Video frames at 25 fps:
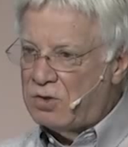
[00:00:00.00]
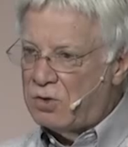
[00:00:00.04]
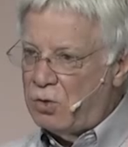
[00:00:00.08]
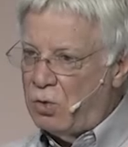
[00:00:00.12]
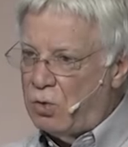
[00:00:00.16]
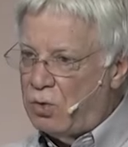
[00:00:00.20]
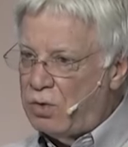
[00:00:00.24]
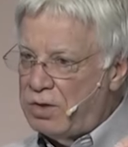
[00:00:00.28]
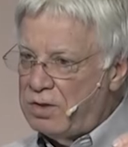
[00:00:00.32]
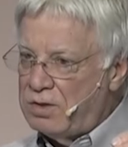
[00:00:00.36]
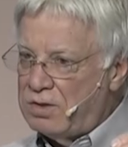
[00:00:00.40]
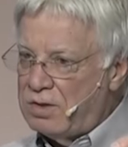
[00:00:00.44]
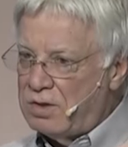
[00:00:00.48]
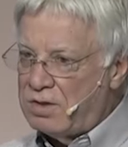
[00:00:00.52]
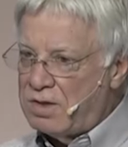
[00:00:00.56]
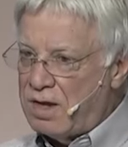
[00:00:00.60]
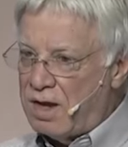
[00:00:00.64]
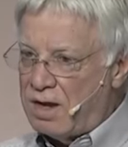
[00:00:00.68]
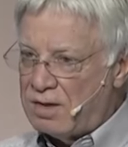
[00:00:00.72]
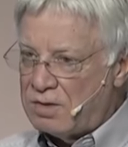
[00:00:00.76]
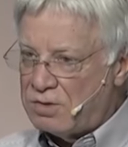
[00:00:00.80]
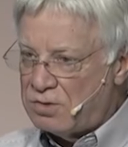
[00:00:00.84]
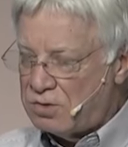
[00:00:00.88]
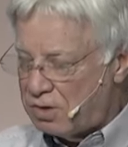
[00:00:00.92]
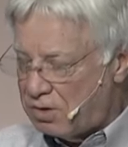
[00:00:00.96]
according to
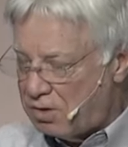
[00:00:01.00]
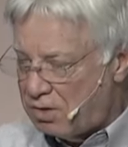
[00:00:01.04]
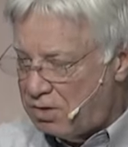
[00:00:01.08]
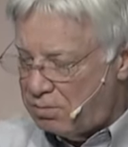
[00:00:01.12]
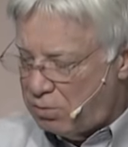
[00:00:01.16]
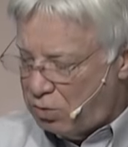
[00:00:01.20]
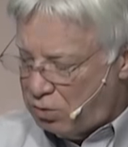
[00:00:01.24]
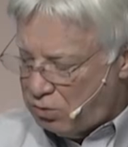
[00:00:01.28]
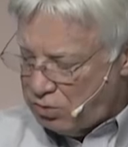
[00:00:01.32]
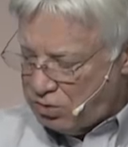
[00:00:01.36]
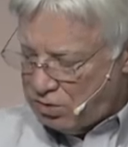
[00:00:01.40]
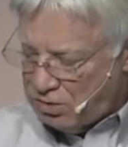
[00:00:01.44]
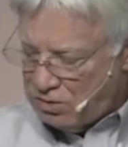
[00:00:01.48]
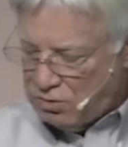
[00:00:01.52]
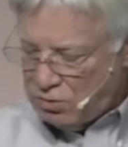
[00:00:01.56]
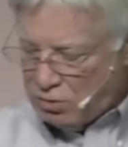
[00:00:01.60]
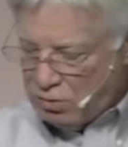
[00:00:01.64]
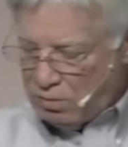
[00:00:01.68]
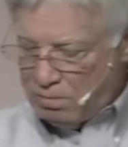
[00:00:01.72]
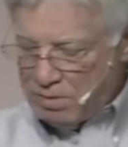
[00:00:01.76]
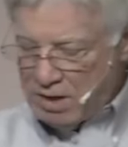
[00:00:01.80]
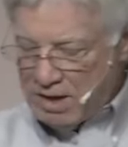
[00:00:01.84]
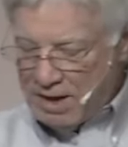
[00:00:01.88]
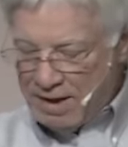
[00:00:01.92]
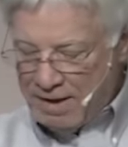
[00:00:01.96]
toxic emotions,
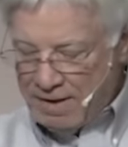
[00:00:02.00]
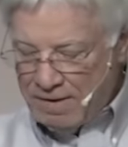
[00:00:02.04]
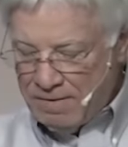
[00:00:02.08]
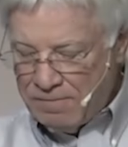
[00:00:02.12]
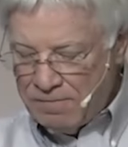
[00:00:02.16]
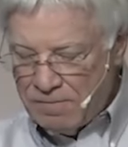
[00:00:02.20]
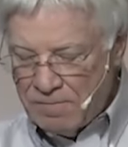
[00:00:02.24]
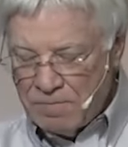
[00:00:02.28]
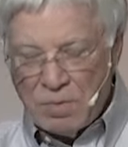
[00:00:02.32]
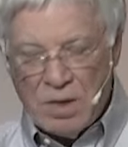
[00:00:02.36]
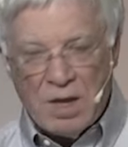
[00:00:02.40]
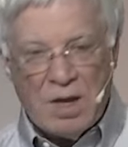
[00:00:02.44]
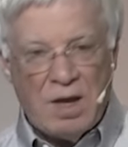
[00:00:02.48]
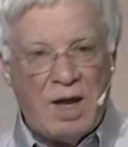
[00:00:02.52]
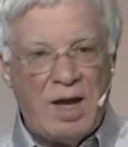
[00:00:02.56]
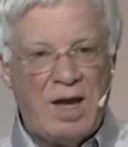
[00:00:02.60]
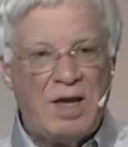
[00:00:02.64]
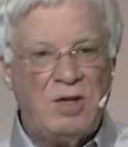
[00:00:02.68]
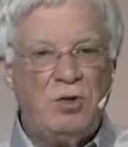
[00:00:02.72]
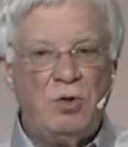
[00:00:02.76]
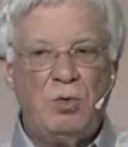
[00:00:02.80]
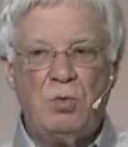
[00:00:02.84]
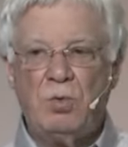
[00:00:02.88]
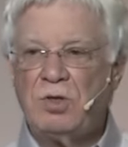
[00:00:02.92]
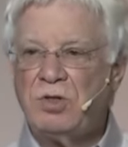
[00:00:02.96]
you'll behave,
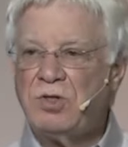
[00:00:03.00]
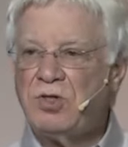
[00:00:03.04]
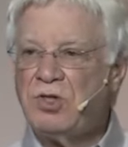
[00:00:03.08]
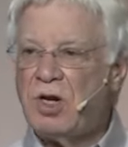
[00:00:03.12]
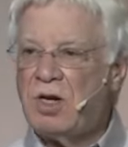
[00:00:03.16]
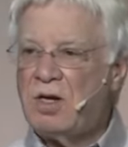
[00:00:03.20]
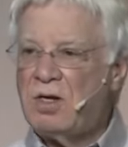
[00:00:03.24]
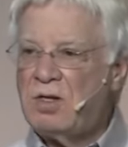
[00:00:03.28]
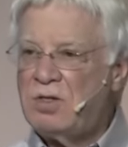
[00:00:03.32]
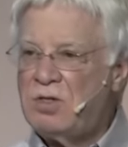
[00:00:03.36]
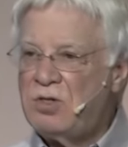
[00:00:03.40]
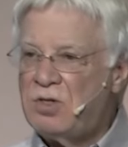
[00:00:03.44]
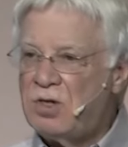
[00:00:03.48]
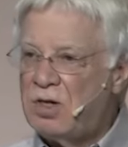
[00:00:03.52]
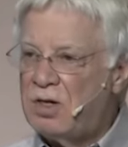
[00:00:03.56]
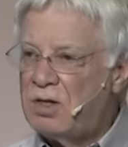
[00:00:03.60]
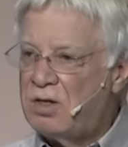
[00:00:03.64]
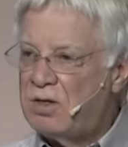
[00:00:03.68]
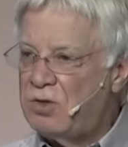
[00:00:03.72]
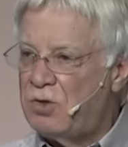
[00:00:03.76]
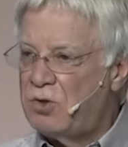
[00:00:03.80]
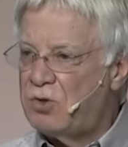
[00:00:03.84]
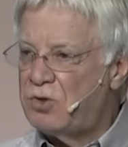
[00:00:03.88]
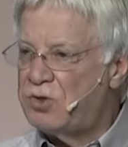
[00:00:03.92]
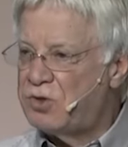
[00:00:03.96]
and you will judge
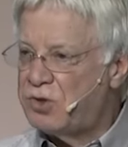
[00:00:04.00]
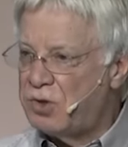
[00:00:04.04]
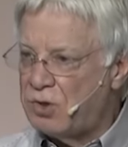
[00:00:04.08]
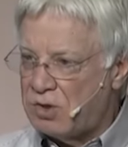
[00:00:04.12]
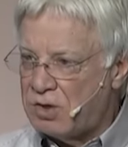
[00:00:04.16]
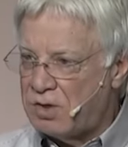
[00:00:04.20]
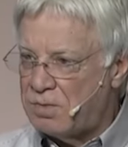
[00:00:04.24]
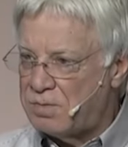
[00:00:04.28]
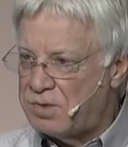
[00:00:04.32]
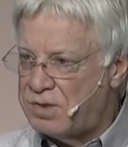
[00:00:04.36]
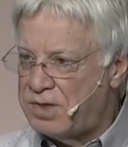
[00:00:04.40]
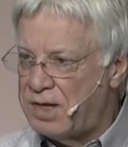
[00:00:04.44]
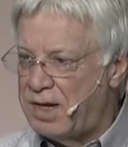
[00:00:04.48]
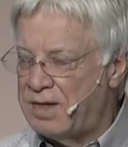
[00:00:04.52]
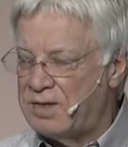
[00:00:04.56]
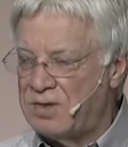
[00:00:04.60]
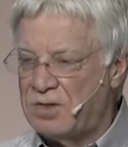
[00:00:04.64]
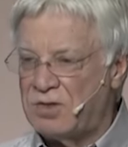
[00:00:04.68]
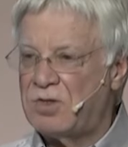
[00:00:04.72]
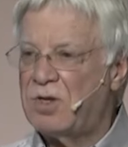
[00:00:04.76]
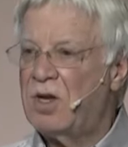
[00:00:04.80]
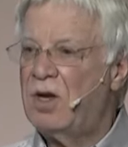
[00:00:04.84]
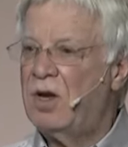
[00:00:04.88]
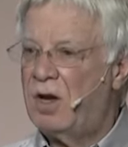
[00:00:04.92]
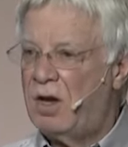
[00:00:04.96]
your
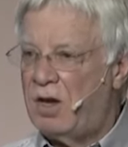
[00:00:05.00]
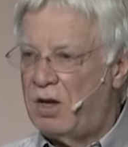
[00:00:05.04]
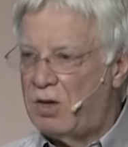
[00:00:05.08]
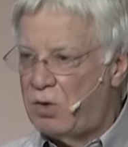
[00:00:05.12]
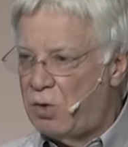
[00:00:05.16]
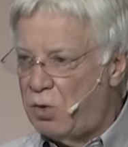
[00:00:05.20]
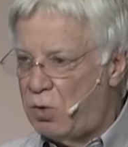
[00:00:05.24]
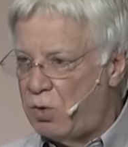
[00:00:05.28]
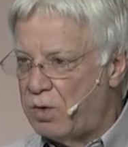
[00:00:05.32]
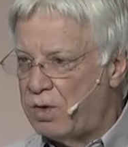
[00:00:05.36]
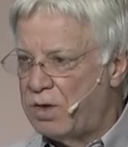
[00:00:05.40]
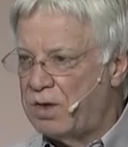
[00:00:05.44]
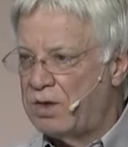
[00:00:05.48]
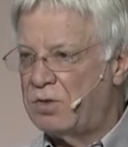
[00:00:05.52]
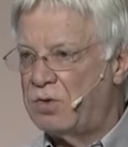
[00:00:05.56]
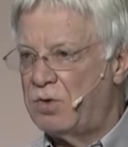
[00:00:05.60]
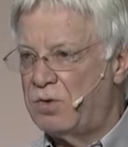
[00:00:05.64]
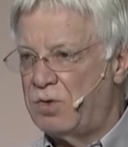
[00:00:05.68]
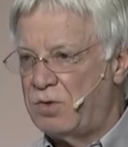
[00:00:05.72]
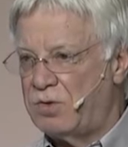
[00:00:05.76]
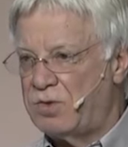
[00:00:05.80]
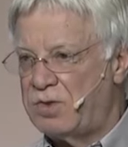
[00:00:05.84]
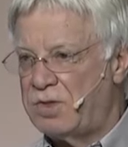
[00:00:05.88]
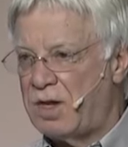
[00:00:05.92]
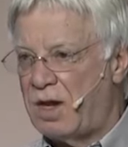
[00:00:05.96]
circumstances according to
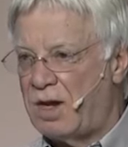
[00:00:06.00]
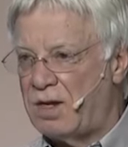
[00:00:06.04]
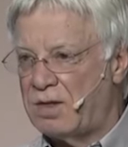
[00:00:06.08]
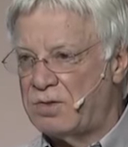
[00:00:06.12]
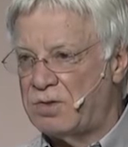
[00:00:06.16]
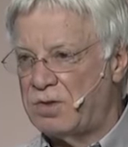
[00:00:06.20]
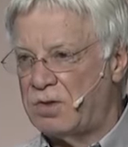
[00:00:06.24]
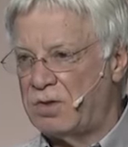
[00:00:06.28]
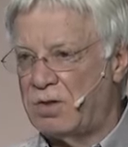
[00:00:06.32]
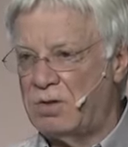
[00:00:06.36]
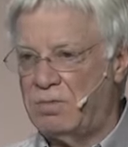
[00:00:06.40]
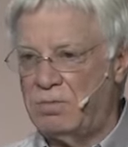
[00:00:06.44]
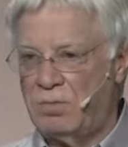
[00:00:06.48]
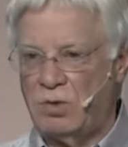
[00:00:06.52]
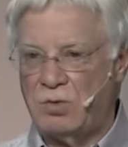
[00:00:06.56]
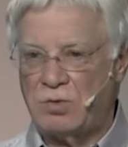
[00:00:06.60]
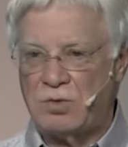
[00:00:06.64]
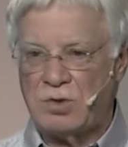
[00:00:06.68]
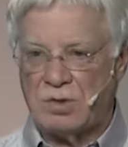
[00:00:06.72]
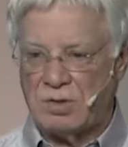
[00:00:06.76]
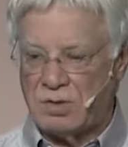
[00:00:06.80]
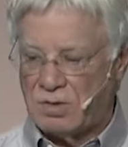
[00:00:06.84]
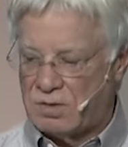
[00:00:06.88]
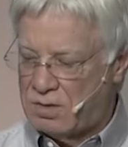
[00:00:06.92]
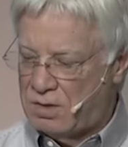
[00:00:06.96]
those toxic
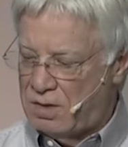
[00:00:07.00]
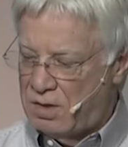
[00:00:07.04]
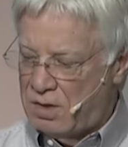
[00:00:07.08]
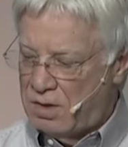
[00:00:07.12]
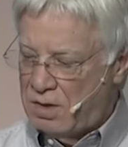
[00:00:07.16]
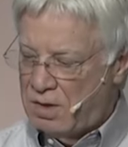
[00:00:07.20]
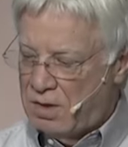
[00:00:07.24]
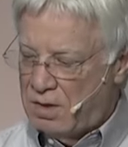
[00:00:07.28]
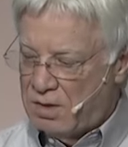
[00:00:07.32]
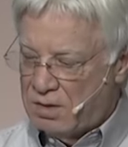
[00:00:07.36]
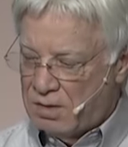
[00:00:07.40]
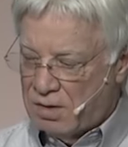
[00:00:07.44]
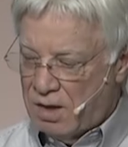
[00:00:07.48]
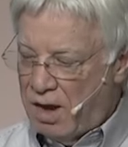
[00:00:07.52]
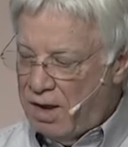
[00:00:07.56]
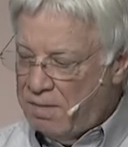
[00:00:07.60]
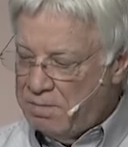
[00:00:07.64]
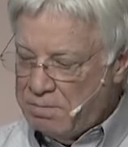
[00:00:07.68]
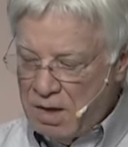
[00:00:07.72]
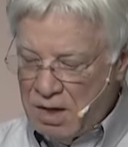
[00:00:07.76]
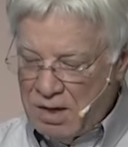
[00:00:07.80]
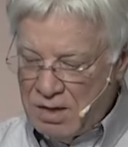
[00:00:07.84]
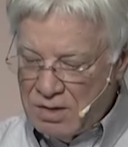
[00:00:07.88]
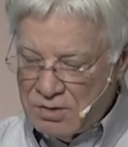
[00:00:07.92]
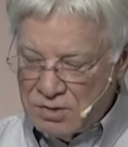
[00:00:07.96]
emotions. God
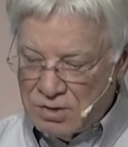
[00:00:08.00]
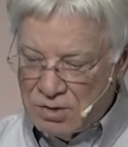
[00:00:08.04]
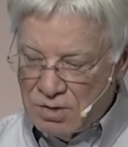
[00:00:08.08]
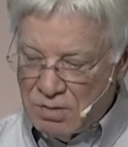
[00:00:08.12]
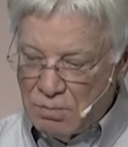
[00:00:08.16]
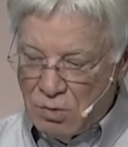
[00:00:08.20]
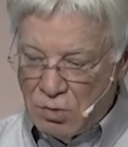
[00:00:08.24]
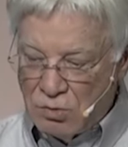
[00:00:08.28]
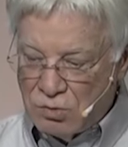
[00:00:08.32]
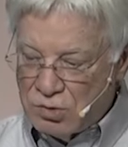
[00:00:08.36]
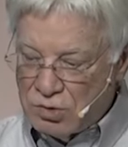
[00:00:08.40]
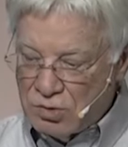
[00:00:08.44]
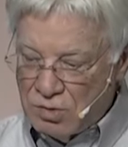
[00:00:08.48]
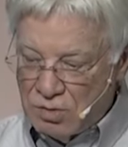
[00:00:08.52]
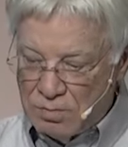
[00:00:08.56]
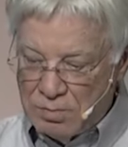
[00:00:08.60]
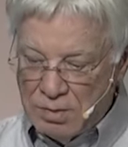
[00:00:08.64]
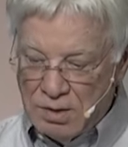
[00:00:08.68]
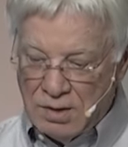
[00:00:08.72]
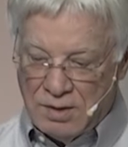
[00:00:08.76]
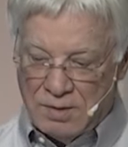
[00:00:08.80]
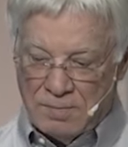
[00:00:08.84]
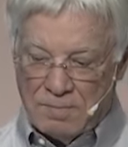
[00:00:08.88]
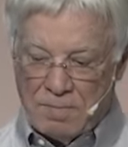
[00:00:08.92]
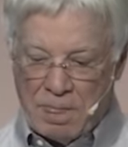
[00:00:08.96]
made us an emotional
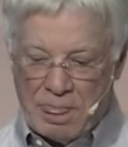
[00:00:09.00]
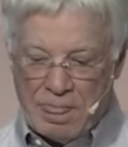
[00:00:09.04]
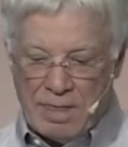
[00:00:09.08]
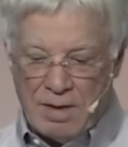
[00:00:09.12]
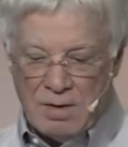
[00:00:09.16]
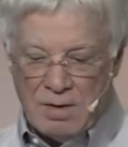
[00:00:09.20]
being,